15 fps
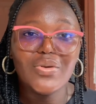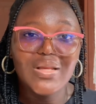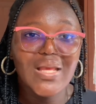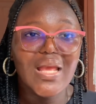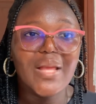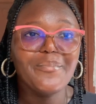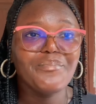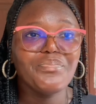
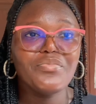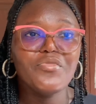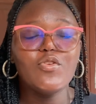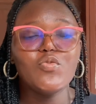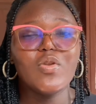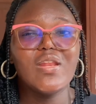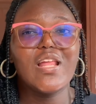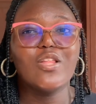Okay, I know
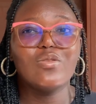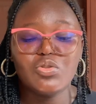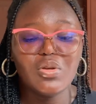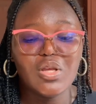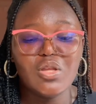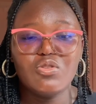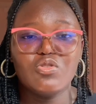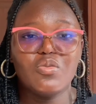somebody that's
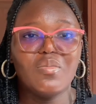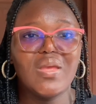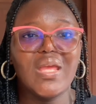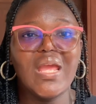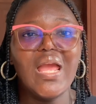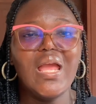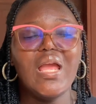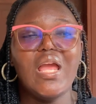talking to me,
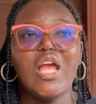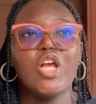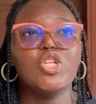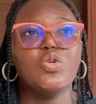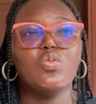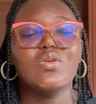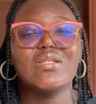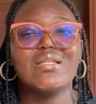and
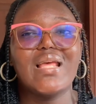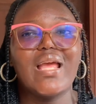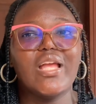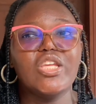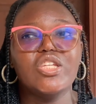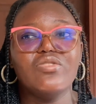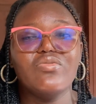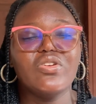she was like,
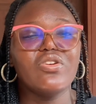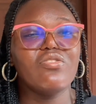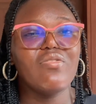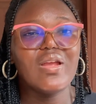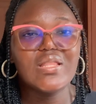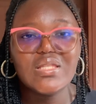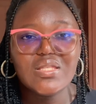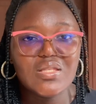she
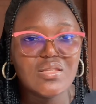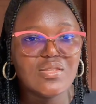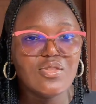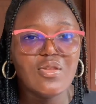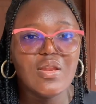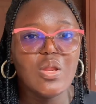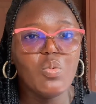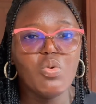regrets
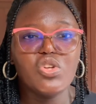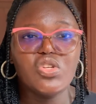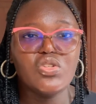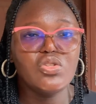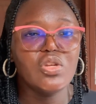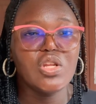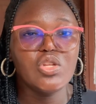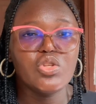studying what she
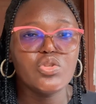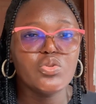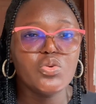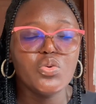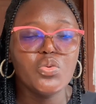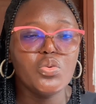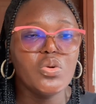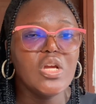studied in the
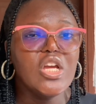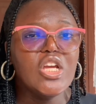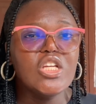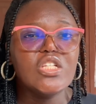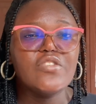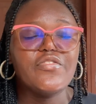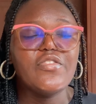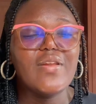school.
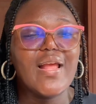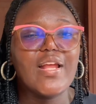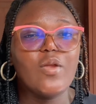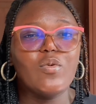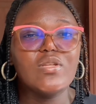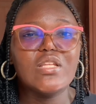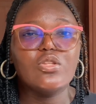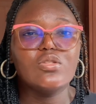She feel like it
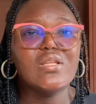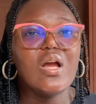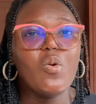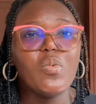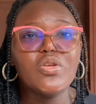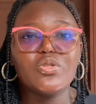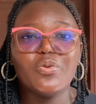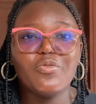was a total
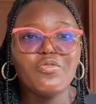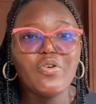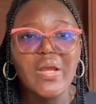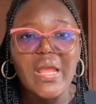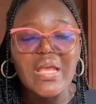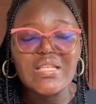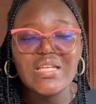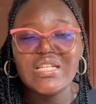waste of 4
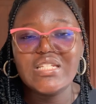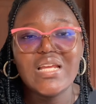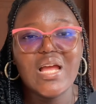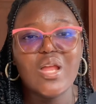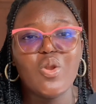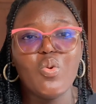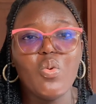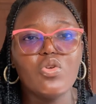years that she
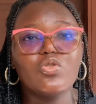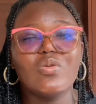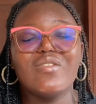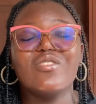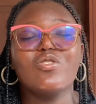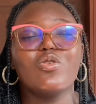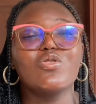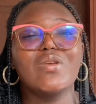had known. She was
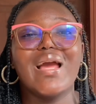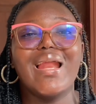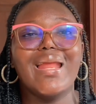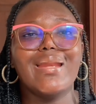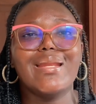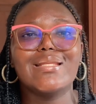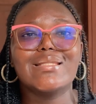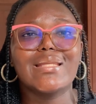just going to go and
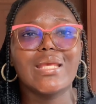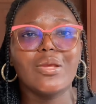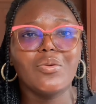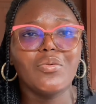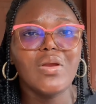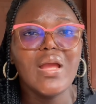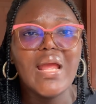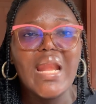learn a
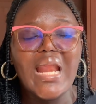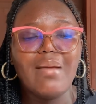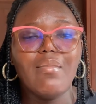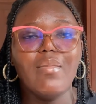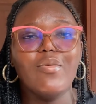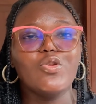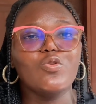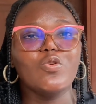skill that
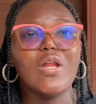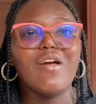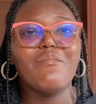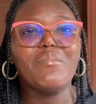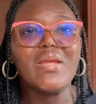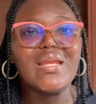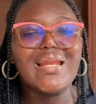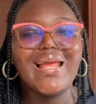maybe she would
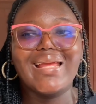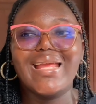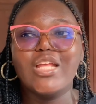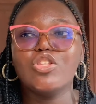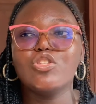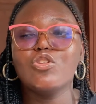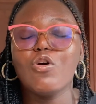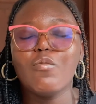have been like a
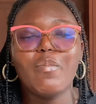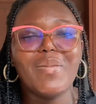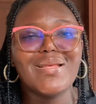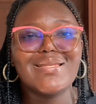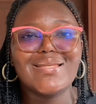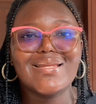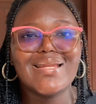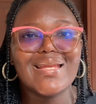top
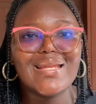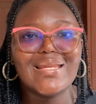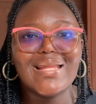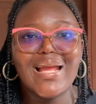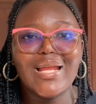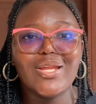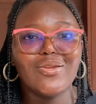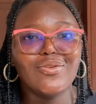person in
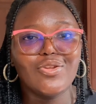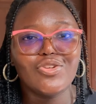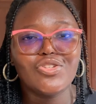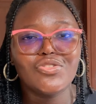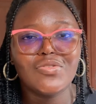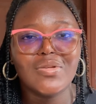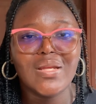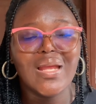that
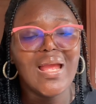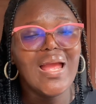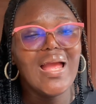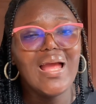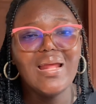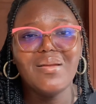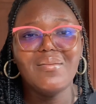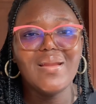industry.
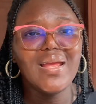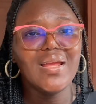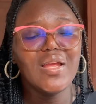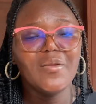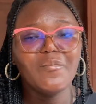And I'm like,